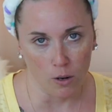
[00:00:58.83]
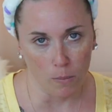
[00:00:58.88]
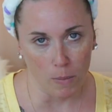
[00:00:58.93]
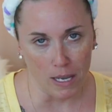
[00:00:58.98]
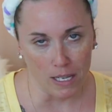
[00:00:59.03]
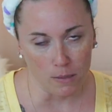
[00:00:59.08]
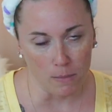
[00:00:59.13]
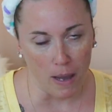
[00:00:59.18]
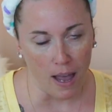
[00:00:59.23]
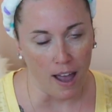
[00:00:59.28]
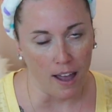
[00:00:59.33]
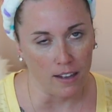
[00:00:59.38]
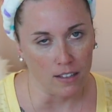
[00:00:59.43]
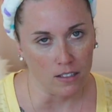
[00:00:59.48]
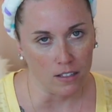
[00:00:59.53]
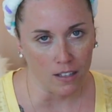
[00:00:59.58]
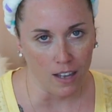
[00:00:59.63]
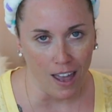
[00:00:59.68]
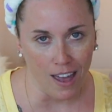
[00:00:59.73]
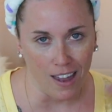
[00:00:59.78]
makes my eyes
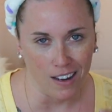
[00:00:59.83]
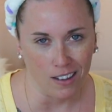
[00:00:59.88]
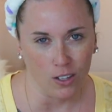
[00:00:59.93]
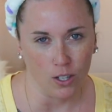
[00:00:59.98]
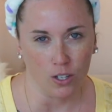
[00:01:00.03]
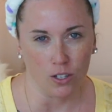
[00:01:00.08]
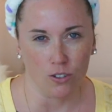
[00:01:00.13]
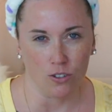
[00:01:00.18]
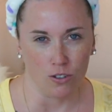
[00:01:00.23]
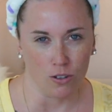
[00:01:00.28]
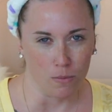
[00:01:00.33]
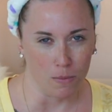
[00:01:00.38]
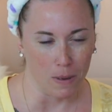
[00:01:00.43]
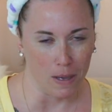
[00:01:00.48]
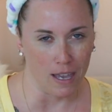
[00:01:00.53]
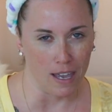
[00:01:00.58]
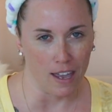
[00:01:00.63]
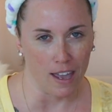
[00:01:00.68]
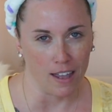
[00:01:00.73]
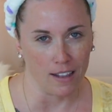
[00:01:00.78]
kind of look
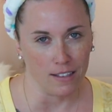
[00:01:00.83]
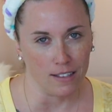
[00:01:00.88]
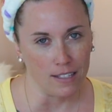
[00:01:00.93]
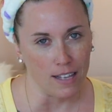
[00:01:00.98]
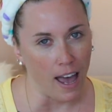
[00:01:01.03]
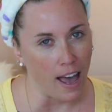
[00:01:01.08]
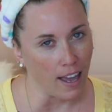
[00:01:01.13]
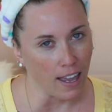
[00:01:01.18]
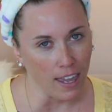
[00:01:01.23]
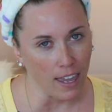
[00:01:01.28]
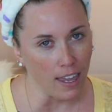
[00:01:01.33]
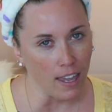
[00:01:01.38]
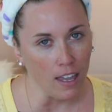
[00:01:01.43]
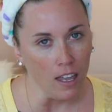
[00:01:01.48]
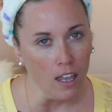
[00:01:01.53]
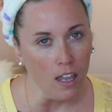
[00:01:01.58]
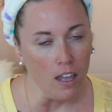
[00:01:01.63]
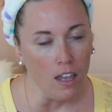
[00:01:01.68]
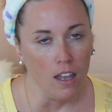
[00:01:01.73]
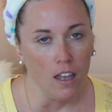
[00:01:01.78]
droopy and saggy.
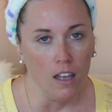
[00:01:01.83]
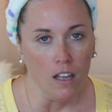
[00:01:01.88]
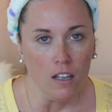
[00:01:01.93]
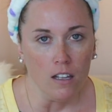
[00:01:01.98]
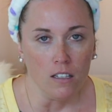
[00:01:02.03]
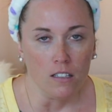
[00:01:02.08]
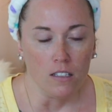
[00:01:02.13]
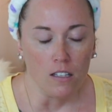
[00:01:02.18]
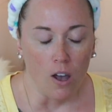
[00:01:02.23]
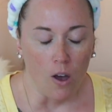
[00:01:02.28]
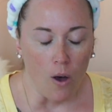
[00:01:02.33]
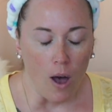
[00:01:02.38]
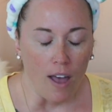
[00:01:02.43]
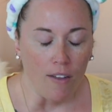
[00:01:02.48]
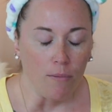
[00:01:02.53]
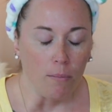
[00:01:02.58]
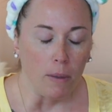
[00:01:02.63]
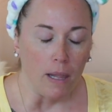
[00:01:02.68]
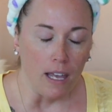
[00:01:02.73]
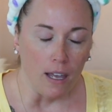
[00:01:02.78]
So
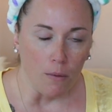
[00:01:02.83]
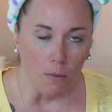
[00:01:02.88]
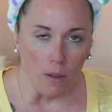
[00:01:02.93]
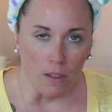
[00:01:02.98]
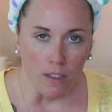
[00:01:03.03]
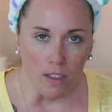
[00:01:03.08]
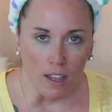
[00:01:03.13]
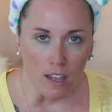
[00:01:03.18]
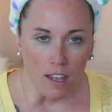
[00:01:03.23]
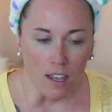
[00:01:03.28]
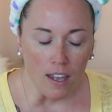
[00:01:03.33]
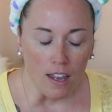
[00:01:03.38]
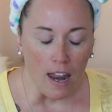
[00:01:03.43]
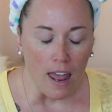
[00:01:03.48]
I've played with it,